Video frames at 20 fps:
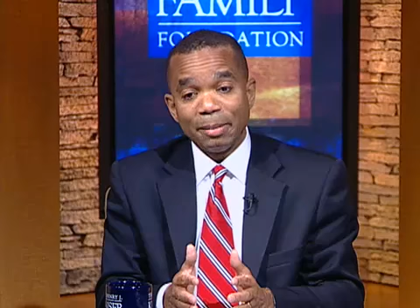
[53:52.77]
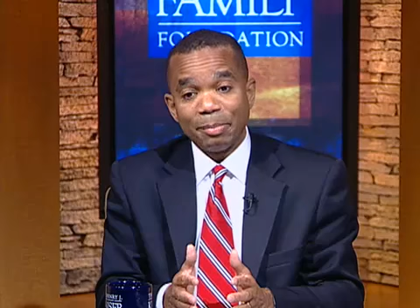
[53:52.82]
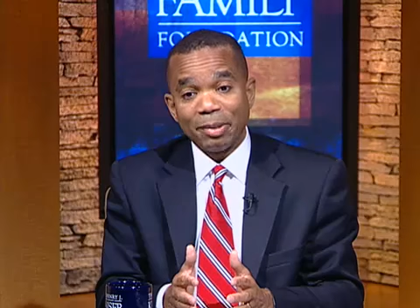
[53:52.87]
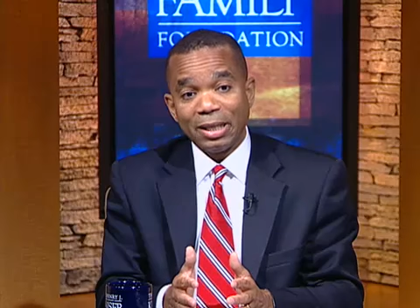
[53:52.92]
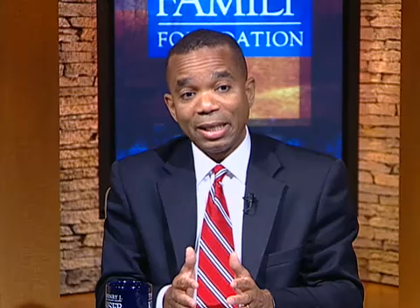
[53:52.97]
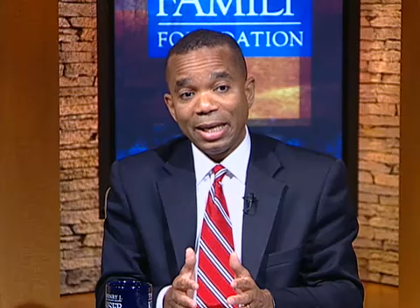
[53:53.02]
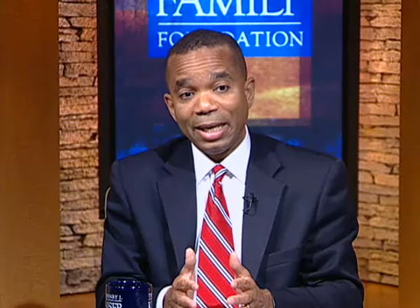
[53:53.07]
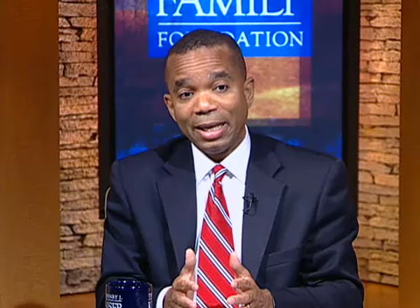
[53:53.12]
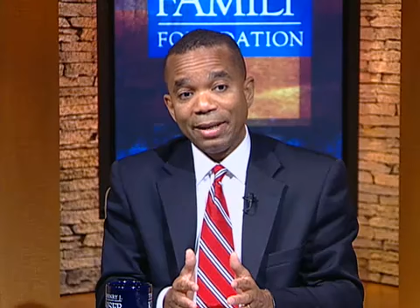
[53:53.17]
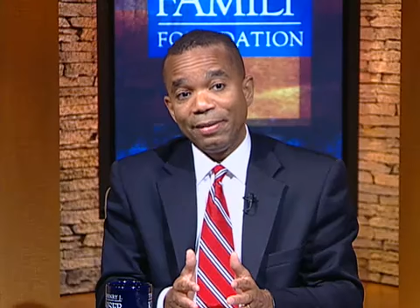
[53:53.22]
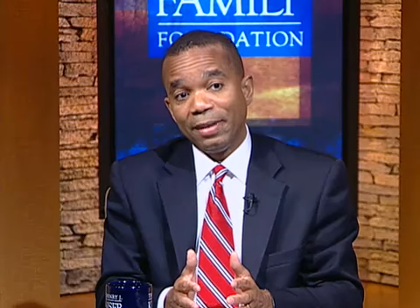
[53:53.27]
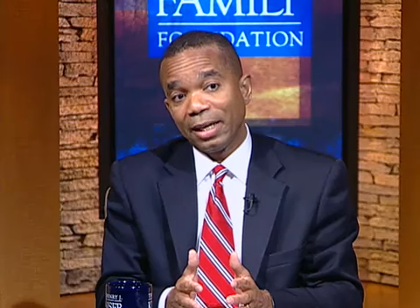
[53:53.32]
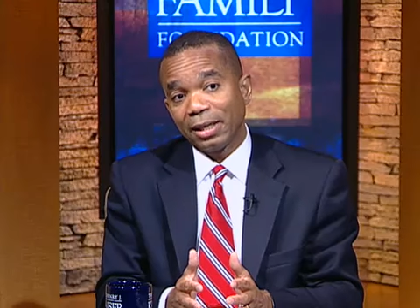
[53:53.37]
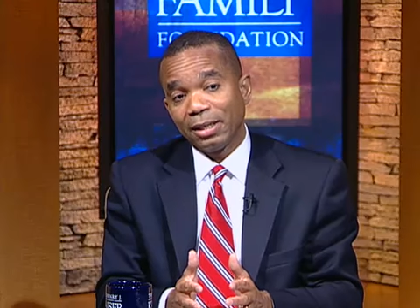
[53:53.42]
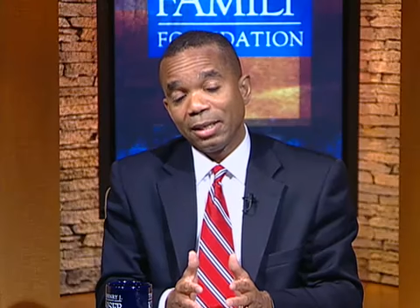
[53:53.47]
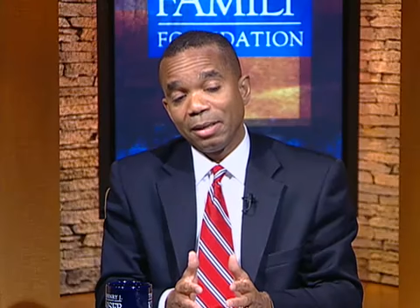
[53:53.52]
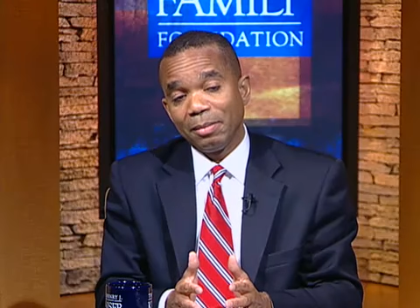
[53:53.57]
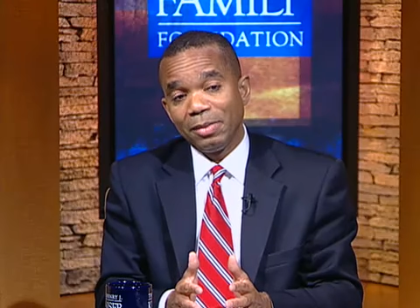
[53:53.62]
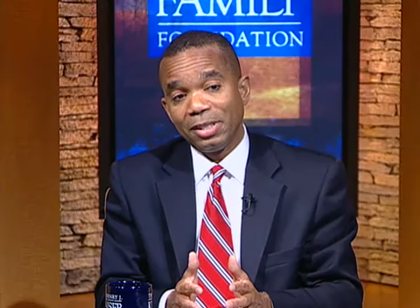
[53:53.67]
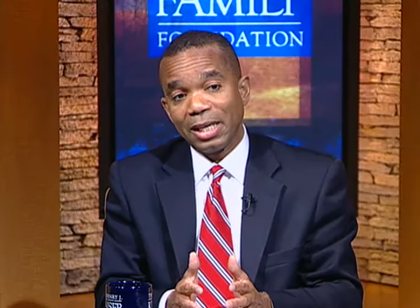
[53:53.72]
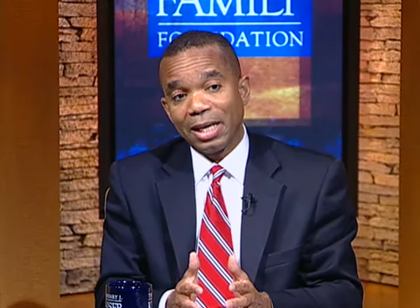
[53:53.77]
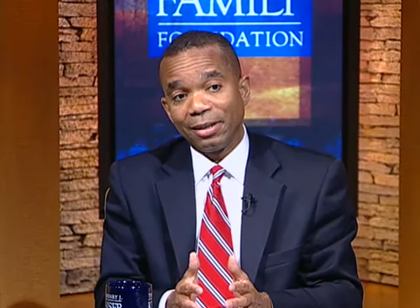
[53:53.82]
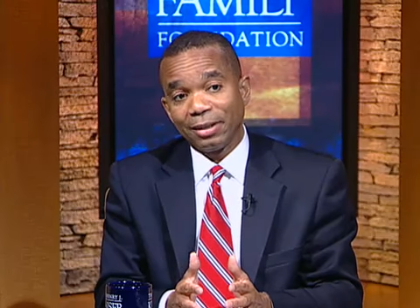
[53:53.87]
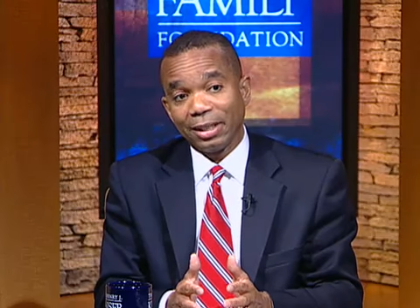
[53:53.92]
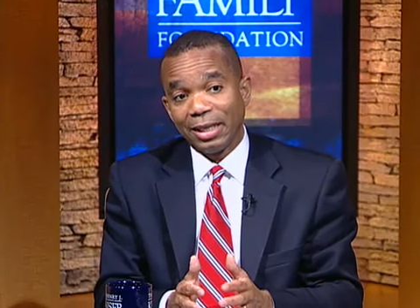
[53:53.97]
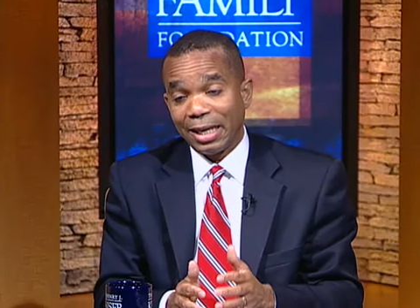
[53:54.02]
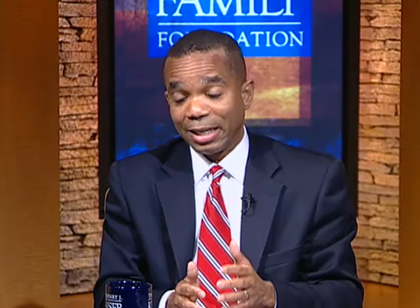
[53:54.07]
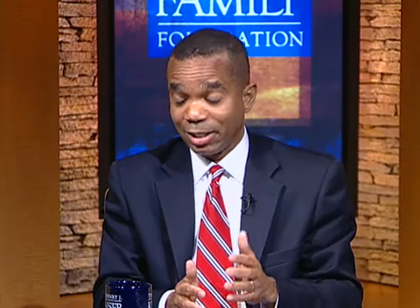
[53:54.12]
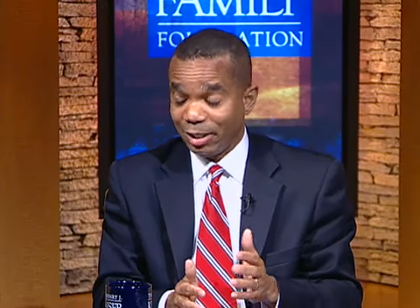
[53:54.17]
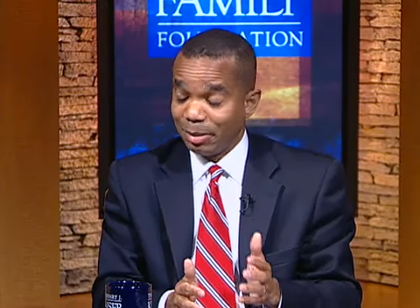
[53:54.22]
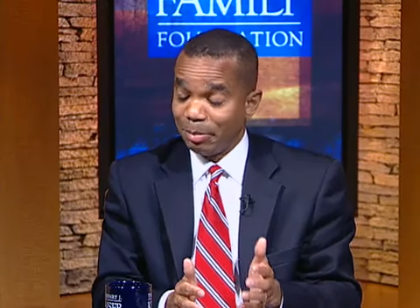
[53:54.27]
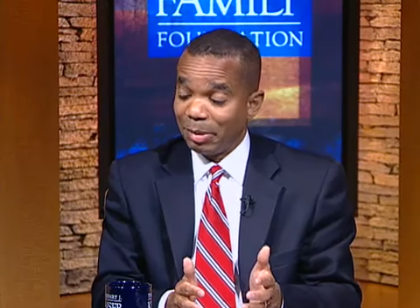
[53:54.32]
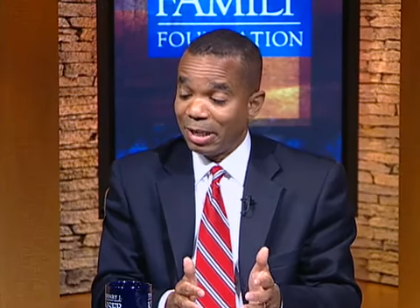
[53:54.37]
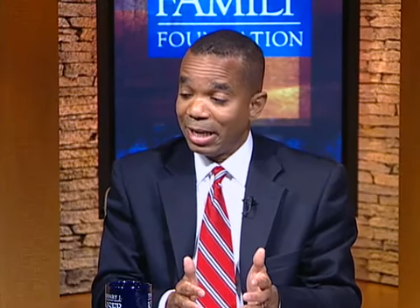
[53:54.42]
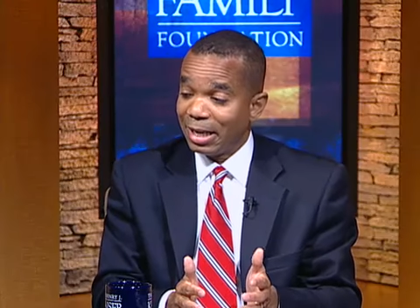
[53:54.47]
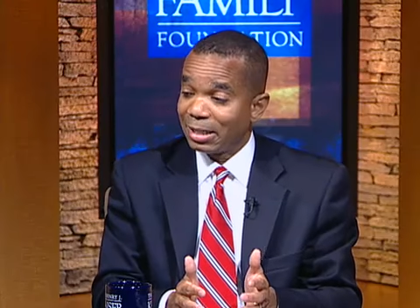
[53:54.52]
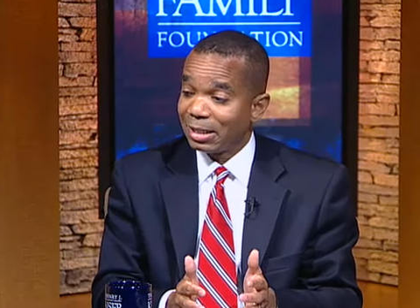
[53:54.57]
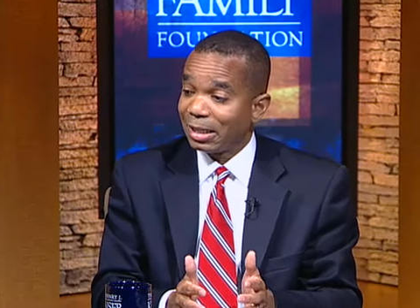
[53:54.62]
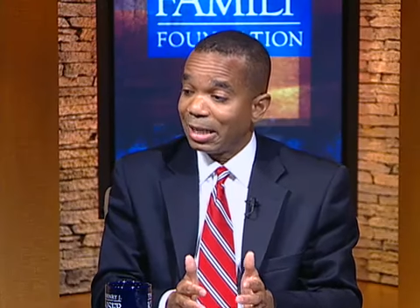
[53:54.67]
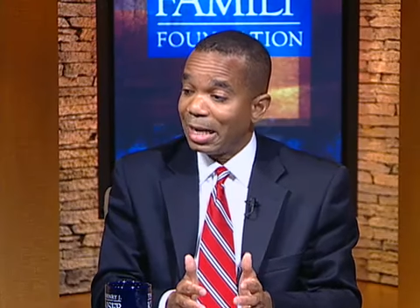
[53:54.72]
a plan that comes out that actually
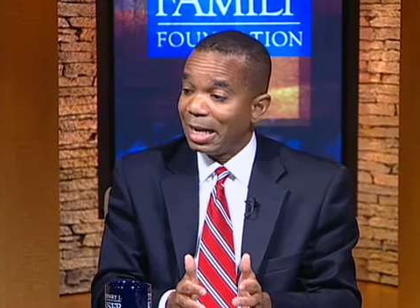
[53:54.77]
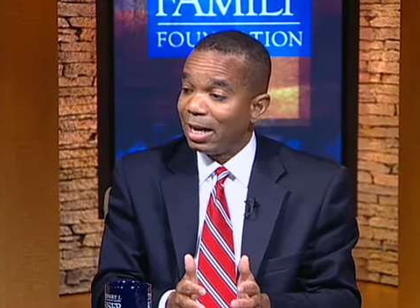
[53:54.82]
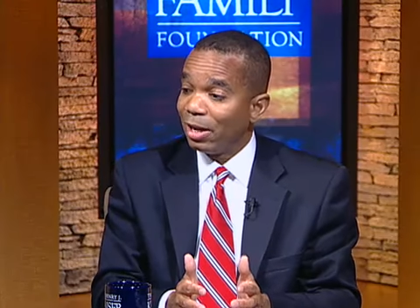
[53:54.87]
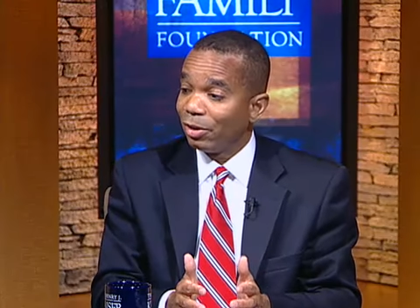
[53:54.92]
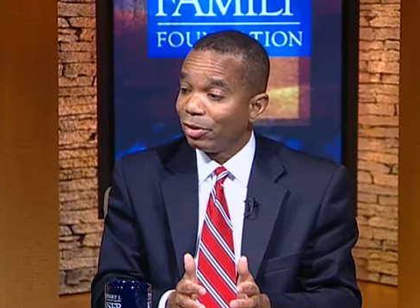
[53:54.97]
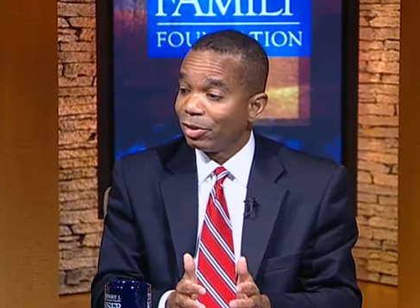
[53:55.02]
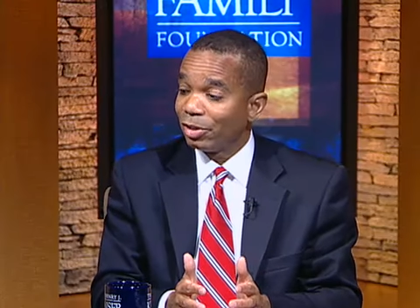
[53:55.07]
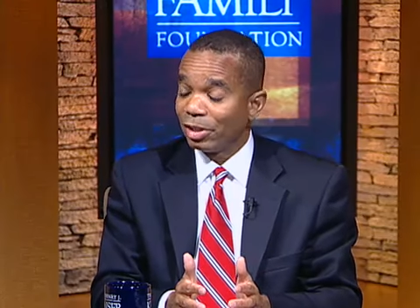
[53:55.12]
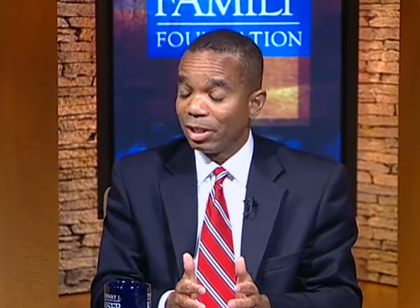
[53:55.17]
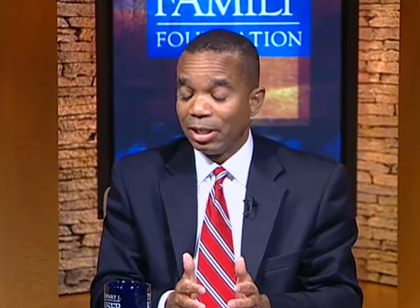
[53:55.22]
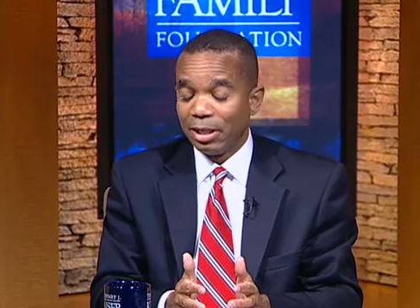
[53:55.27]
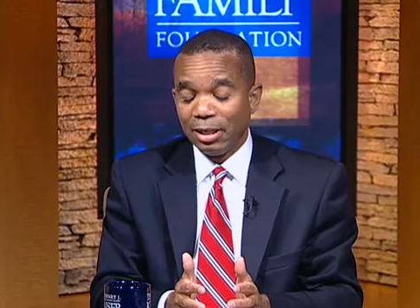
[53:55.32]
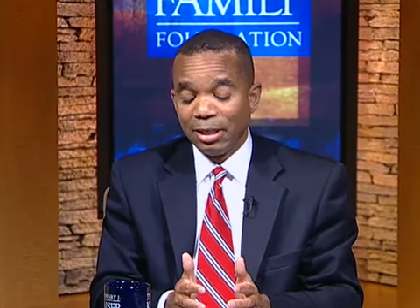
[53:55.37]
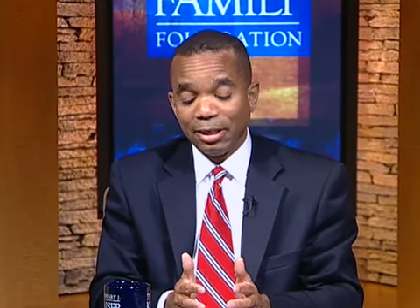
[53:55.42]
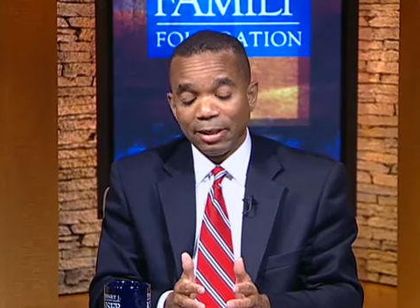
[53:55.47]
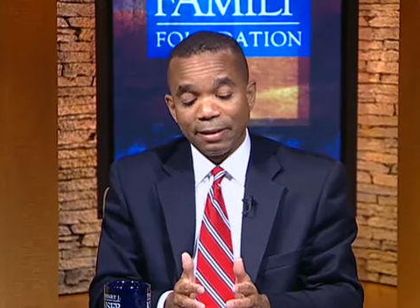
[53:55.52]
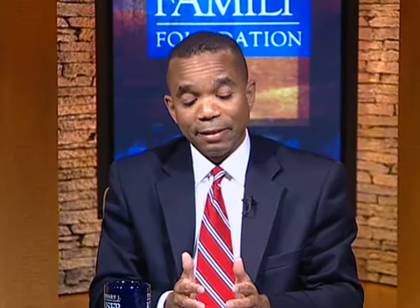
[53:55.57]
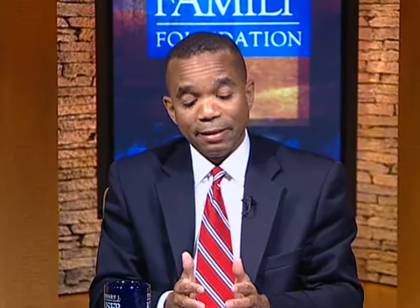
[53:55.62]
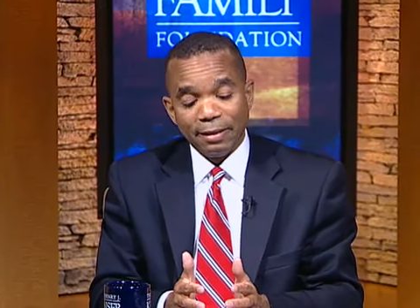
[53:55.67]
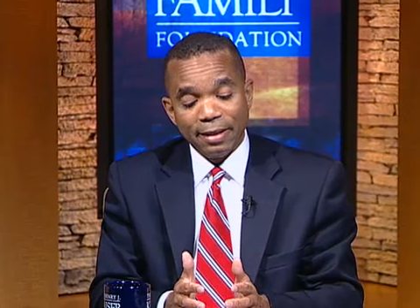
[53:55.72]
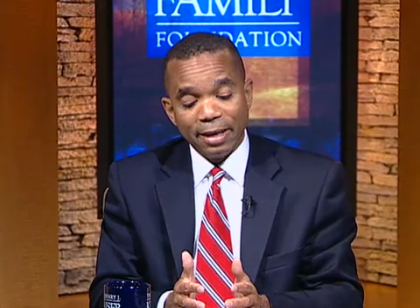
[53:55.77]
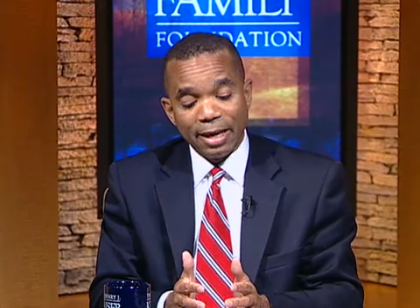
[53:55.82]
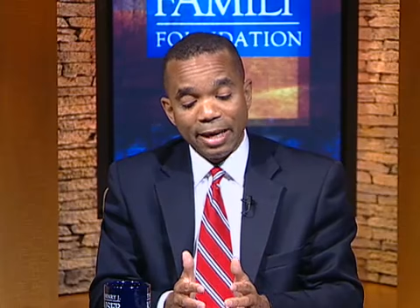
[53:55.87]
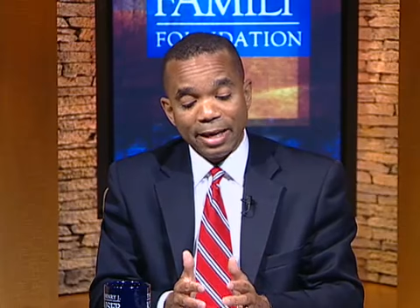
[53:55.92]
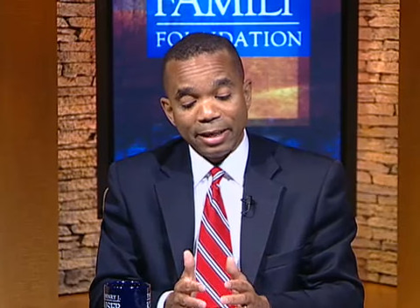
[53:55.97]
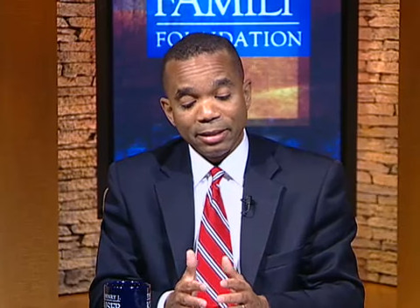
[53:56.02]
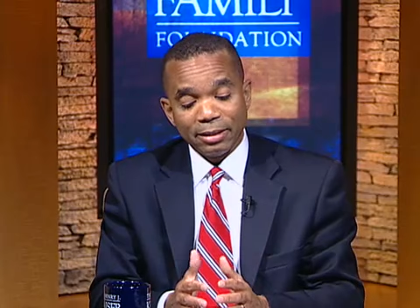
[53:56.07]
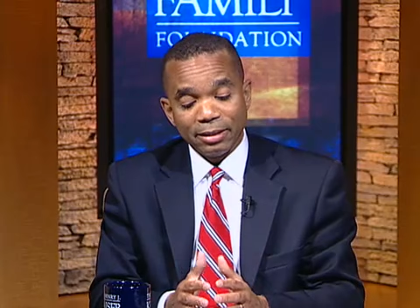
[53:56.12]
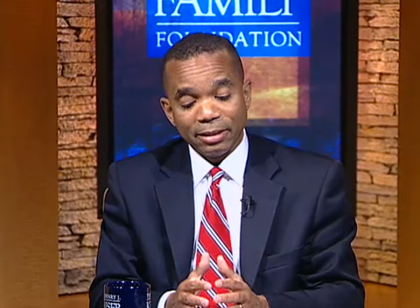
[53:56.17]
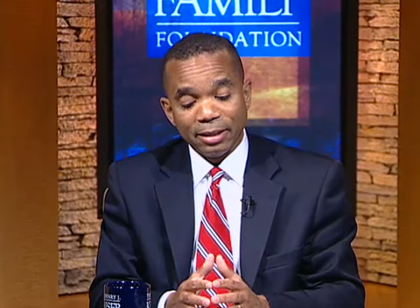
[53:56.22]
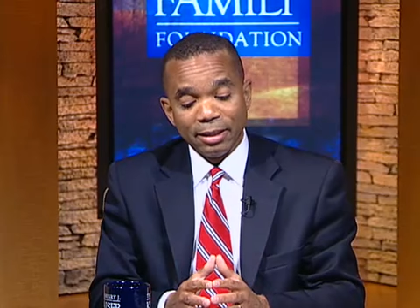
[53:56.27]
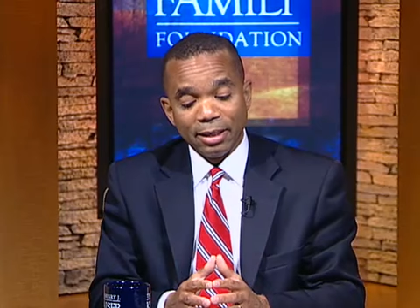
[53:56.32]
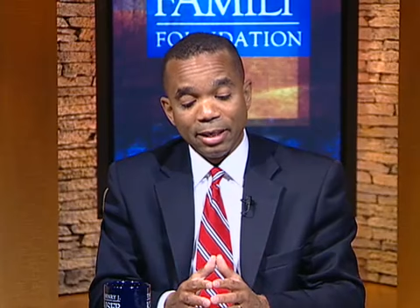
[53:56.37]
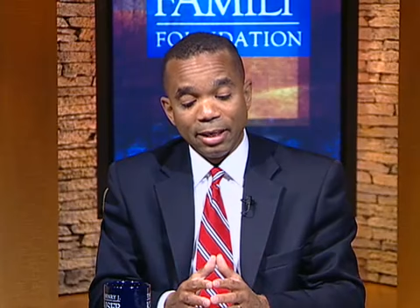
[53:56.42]
passed the House that